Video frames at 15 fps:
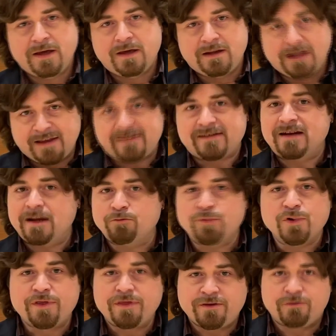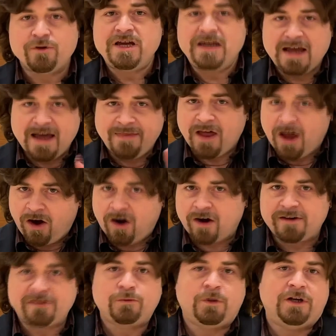Lesson number 3, and the
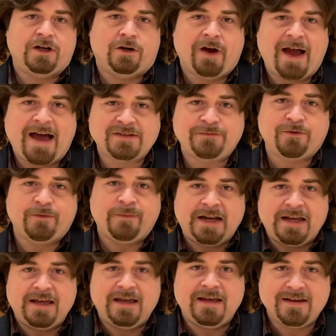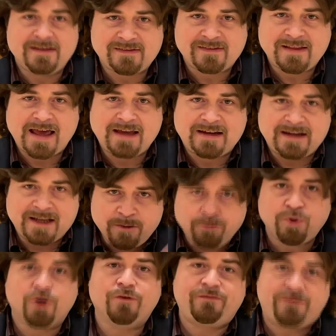hardest one to grasp for many, is that
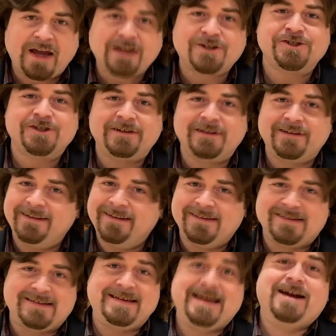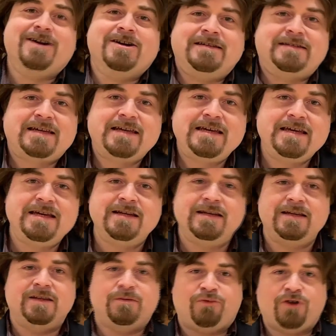imperfection is guaranteed
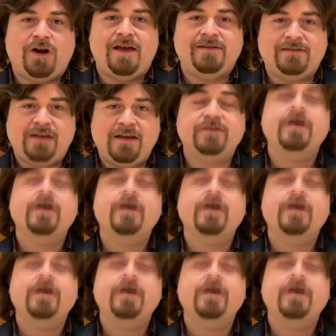in the process.